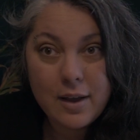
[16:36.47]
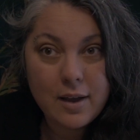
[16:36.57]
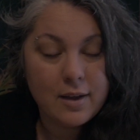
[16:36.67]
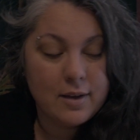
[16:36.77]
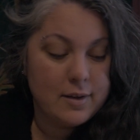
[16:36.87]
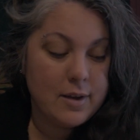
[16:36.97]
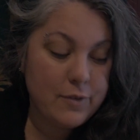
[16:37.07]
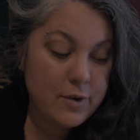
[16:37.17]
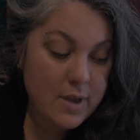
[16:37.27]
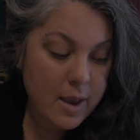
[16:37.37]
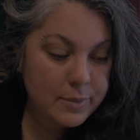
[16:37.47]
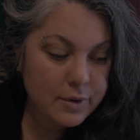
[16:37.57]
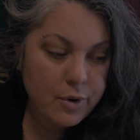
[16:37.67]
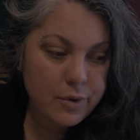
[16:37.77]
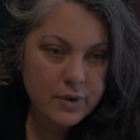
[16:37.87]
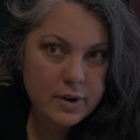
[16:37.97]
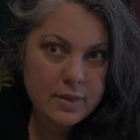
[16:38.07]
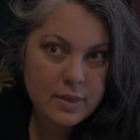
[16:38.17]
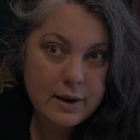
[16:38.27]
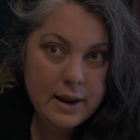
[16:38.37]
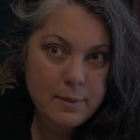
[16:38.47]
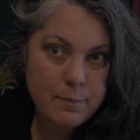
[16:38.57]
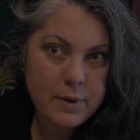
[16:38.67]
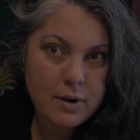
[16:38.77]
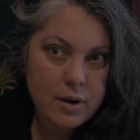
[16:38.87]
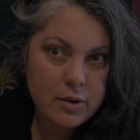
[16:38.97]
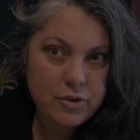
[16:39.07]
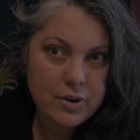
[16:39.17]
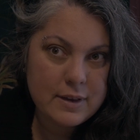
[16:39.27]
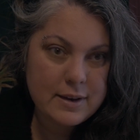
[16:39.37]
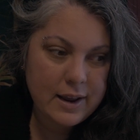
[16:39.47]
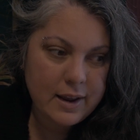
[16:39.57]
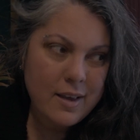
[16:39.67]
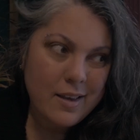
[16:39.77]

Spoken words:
a few times over the night, but not during the day.